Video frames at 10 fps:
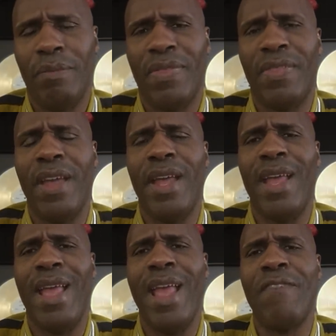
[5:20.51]
but they're
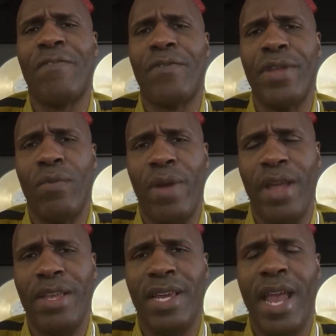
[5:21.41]
everywhere.
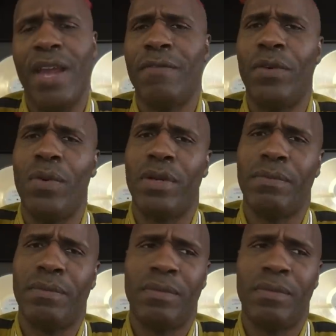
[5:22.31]
You can't avoid them.